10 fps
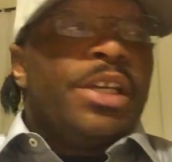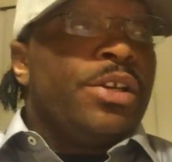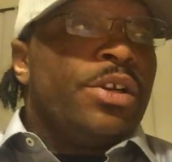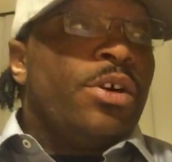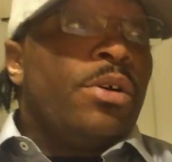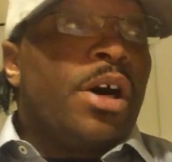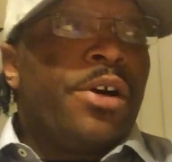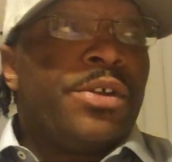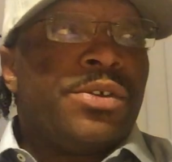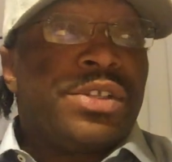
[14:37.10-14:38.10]

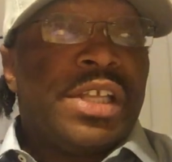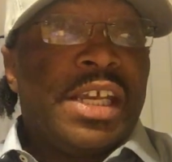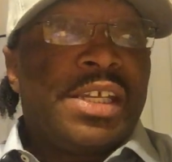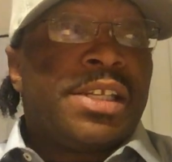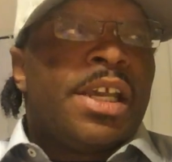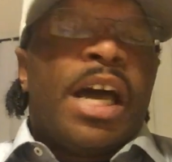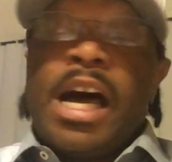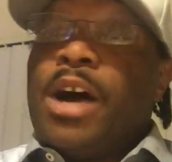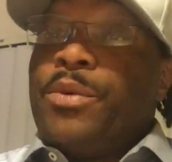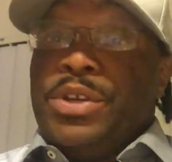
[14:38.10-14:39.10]
all those things.
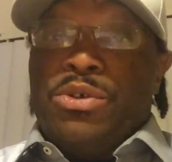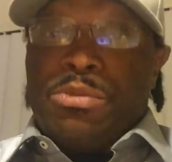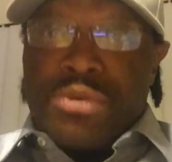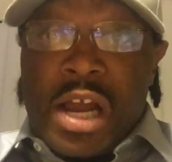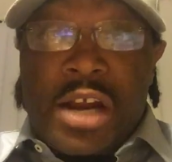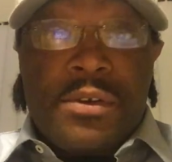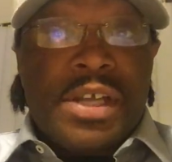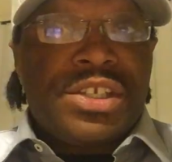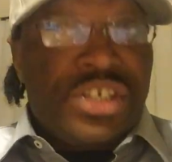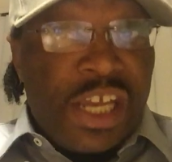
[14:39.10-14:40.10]
We do a
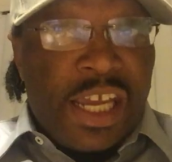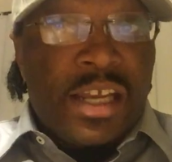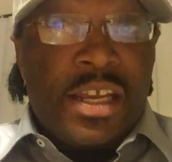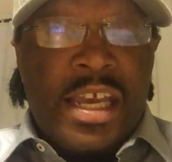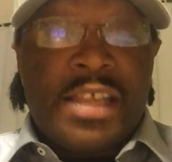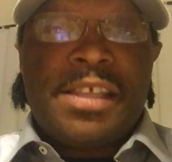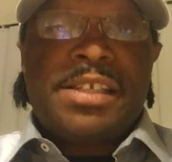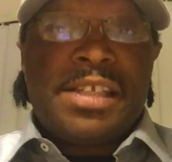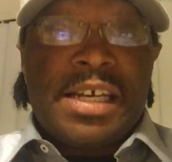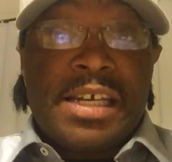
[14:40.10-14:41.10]
progress check at
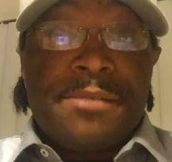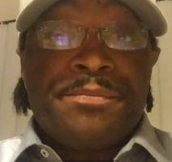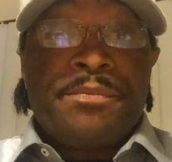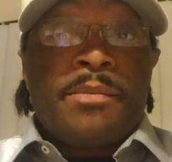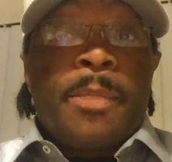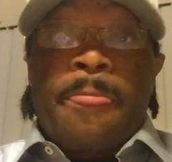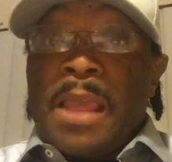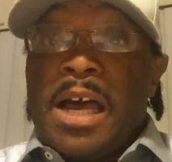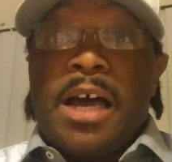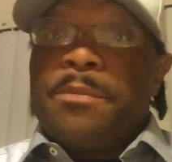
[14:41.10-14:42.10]
this time.
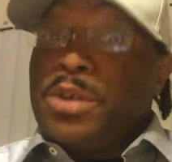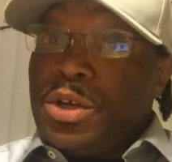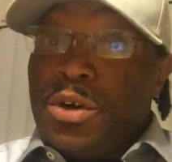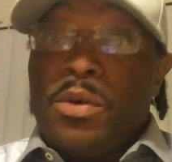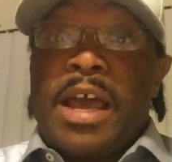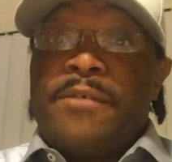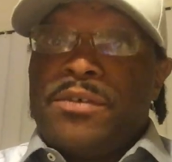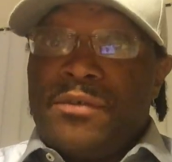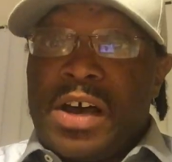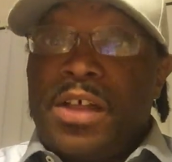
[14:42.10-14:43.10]
Have
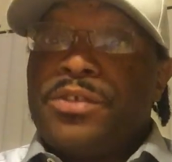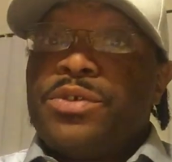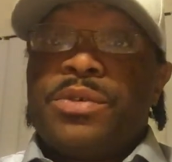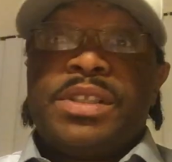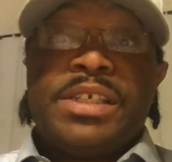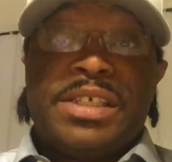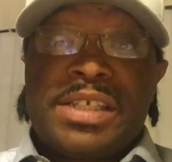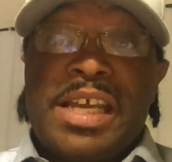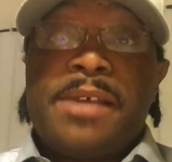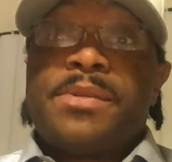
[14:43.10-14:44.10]
you followed through with these
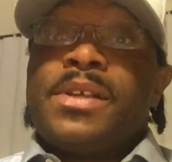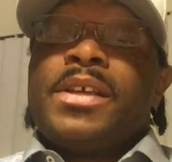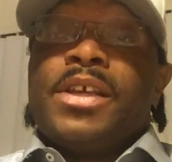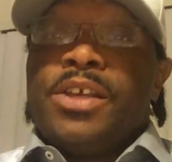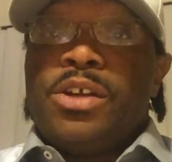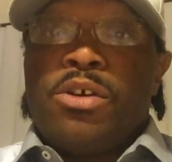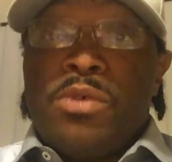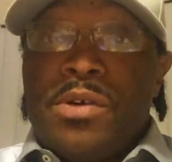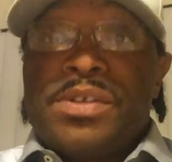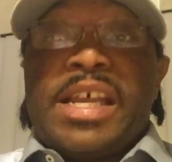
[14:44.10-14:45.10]
steps?
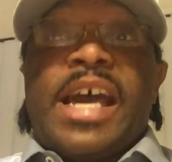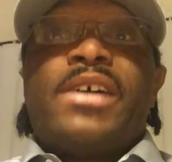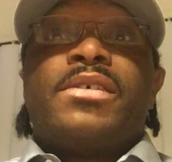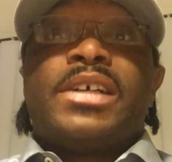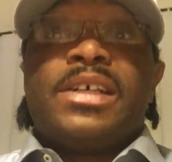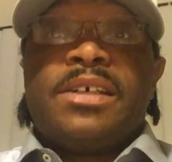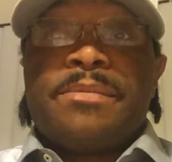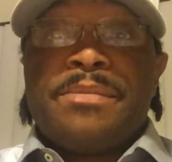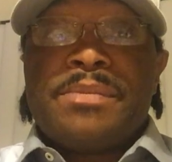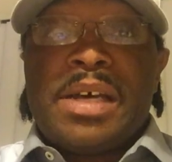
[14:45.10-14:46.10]
What was the
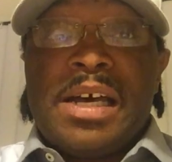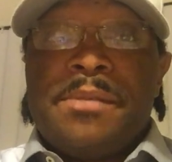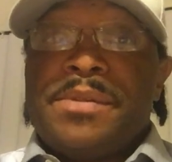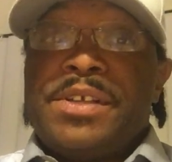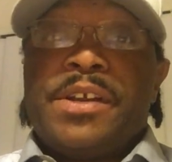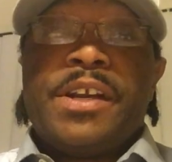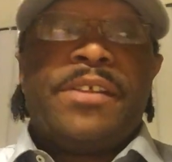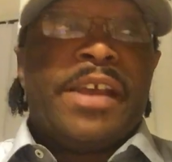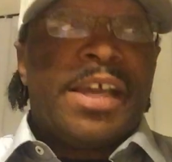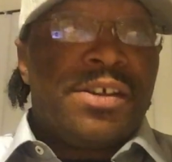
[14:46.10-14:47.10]
outcome? Is there
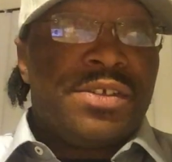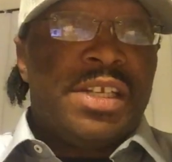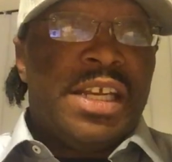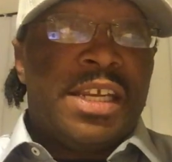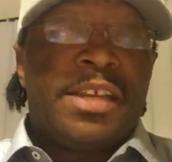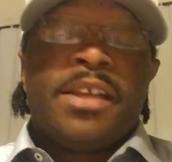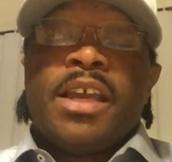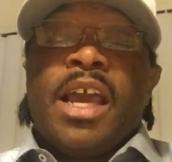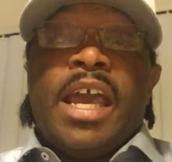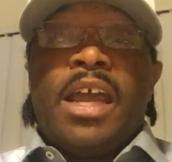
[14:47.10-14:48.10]
anything else needed?
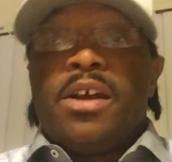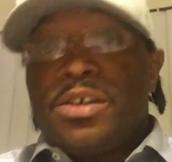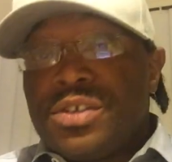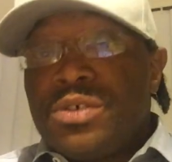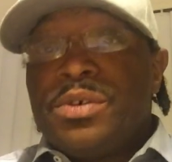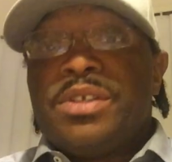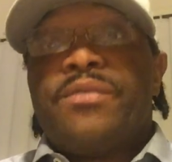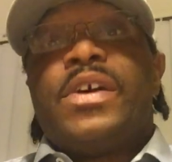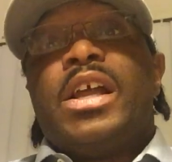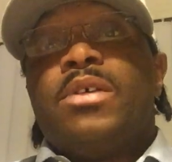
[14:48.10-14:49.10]
And also in the
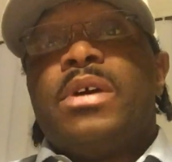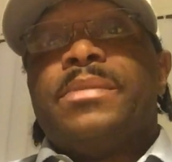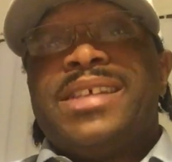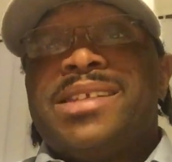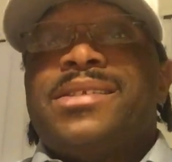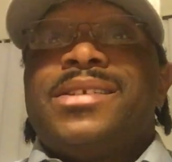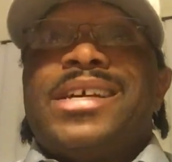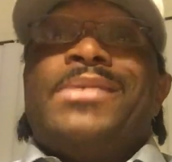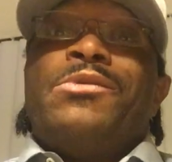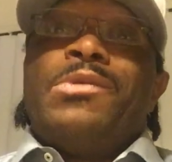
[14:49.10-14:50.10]
follow-up, this is the
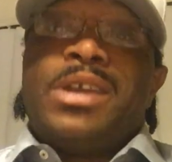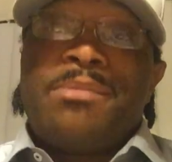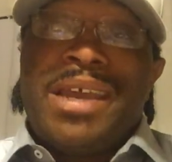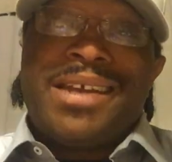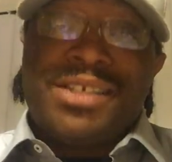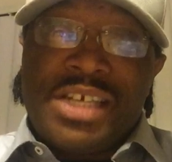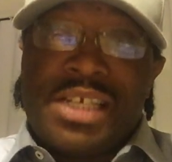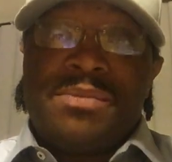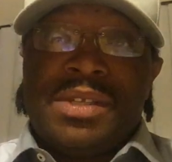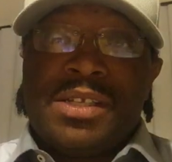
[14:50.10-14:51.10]
time when we can make
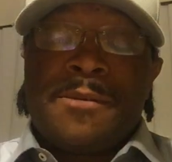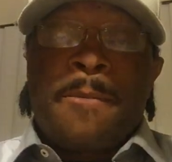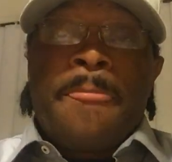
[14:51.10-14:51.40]
adjustments.